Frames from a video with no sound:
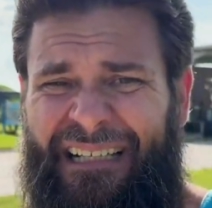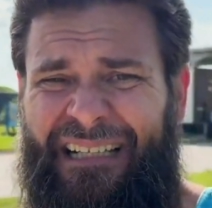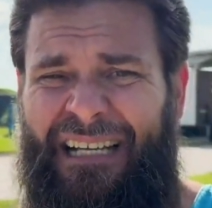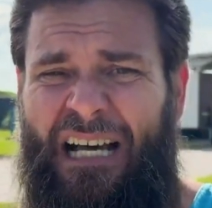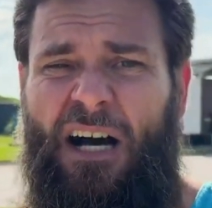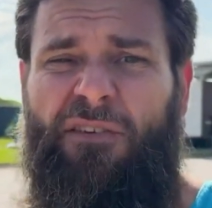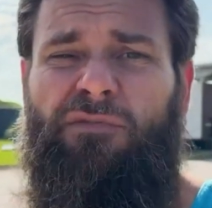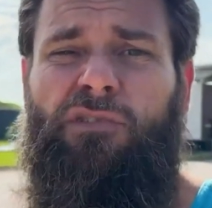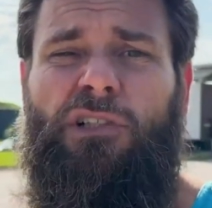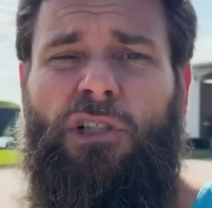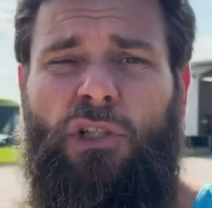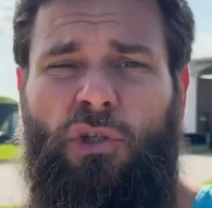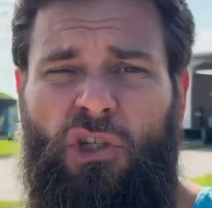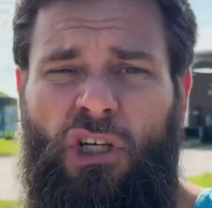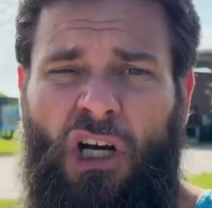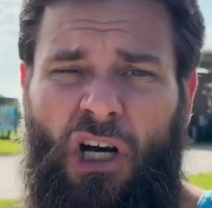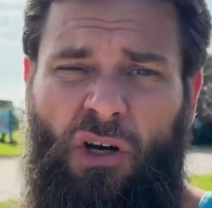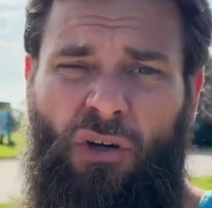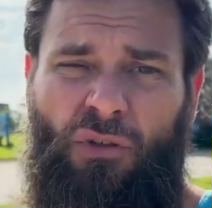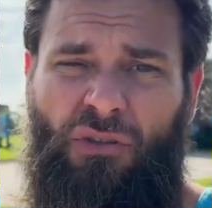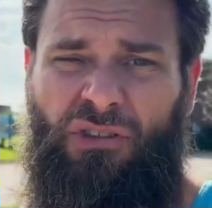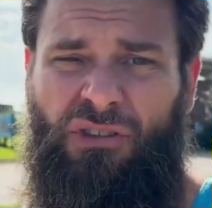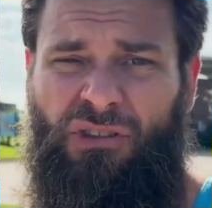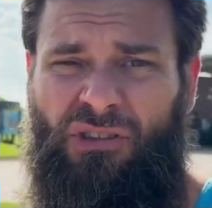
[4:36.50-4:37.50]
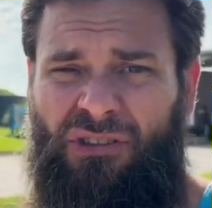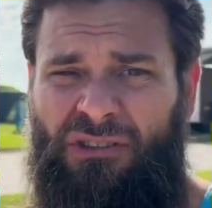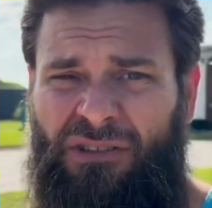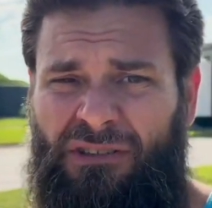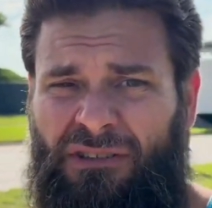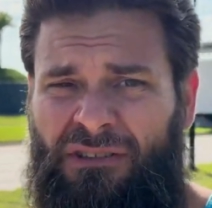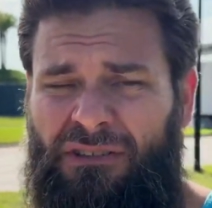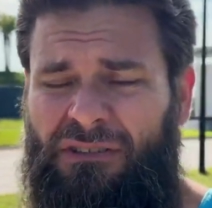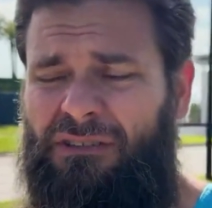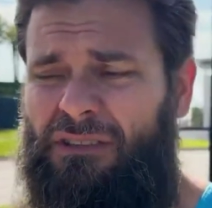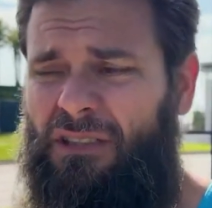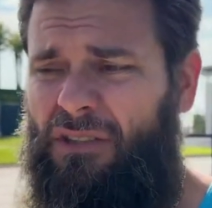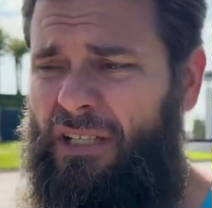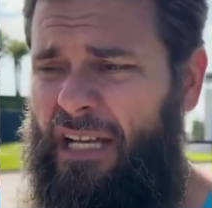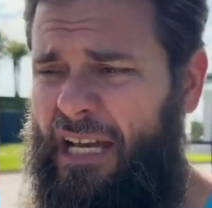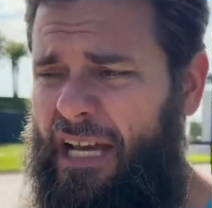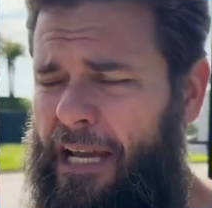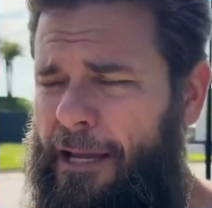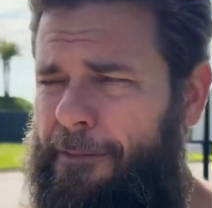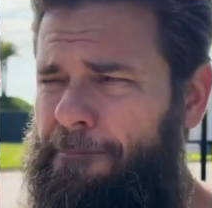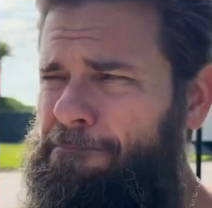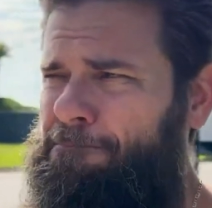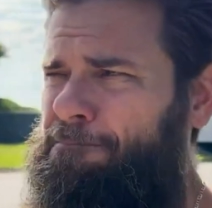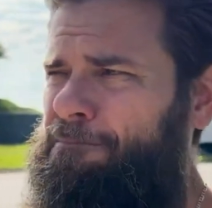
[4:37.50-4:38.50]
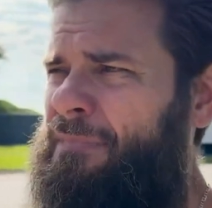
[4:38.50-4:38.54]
of glucose, okay?